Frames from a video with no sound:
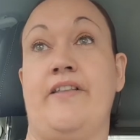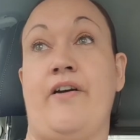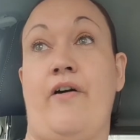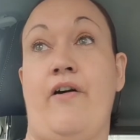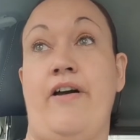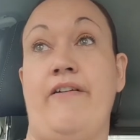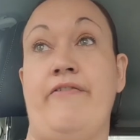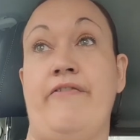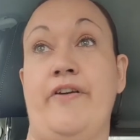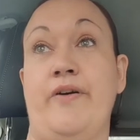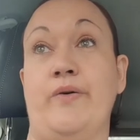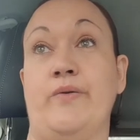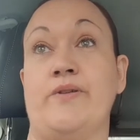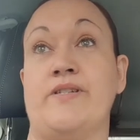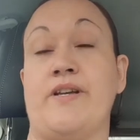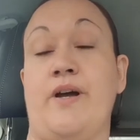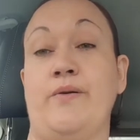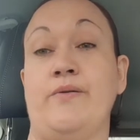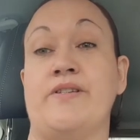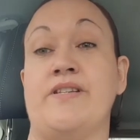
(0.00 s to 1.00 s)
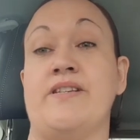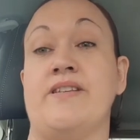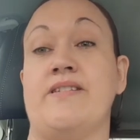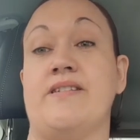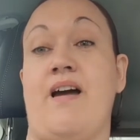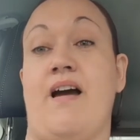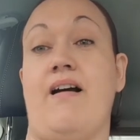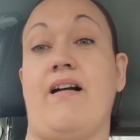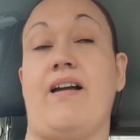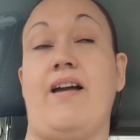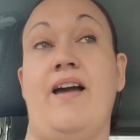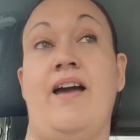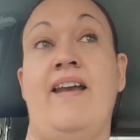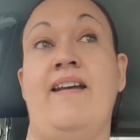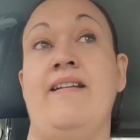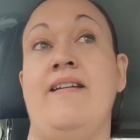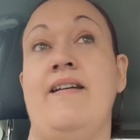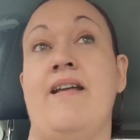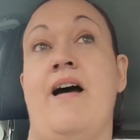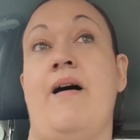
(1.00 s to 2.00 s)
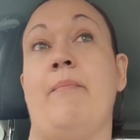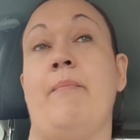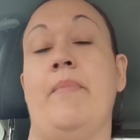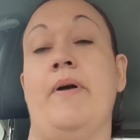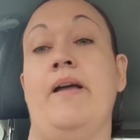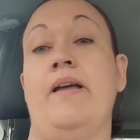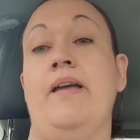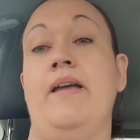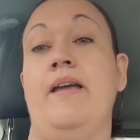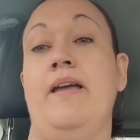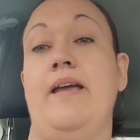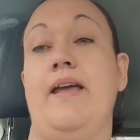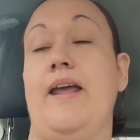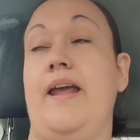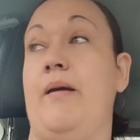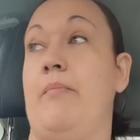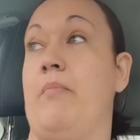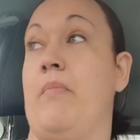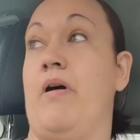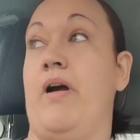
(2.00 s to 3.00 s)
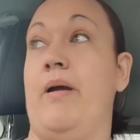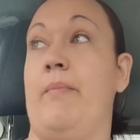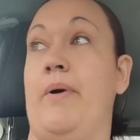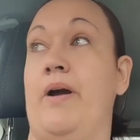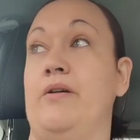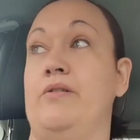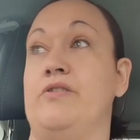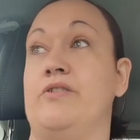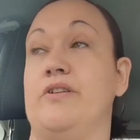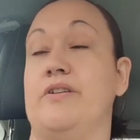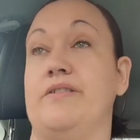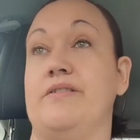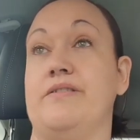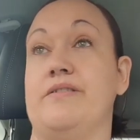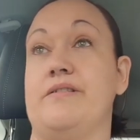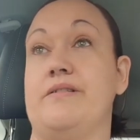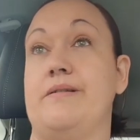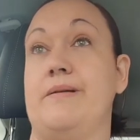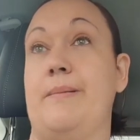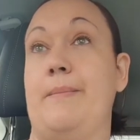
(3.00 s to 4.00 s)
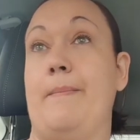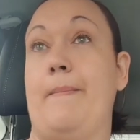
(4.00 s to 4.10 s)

that I feel so stuck and numb in my emotions.